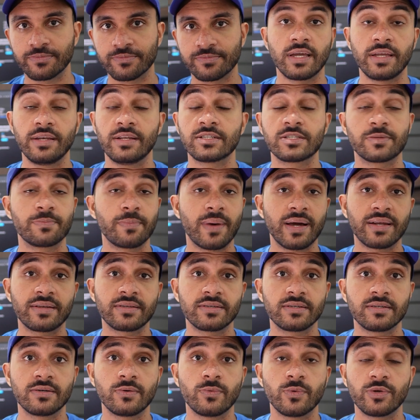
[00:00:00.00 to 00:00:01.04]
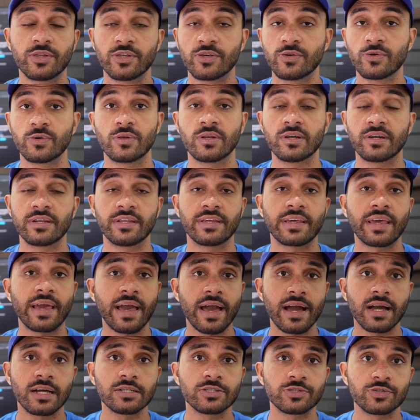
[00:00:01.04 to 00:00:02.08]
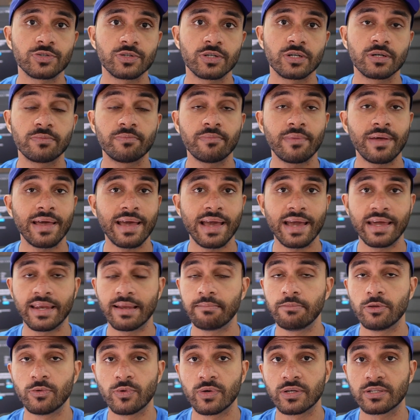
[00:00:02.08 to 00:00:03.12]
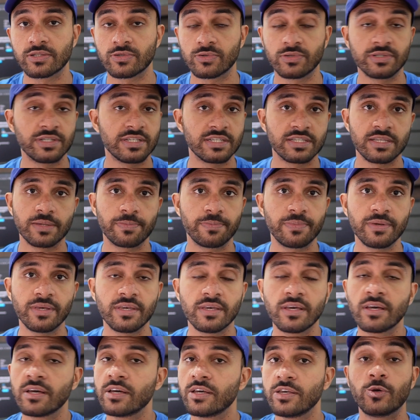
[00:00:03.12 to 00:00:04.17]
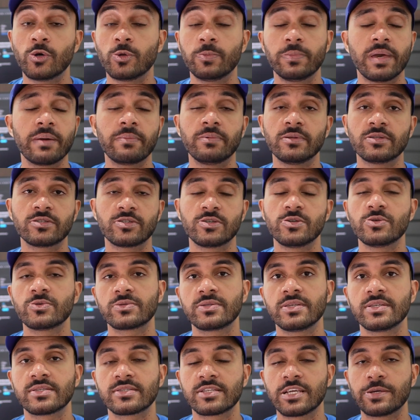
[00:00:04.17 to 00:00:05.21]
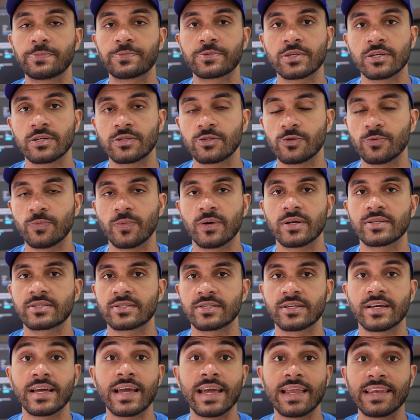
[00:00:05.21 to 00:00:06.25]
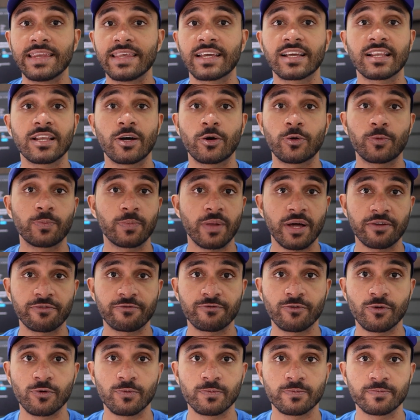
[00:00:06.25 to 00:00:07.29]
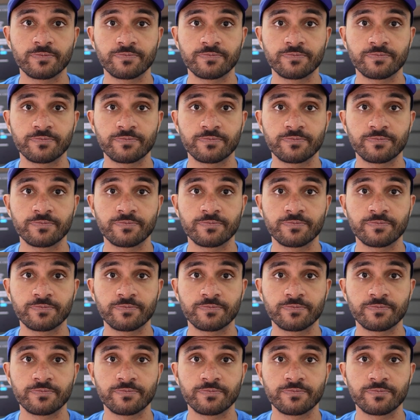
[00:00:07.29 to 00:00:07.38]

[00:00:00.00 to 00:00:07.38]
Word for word: It doesn't matter whether you're learning Azure, AWS, or GCP, you'll be able to use these tips to master any cloud platform.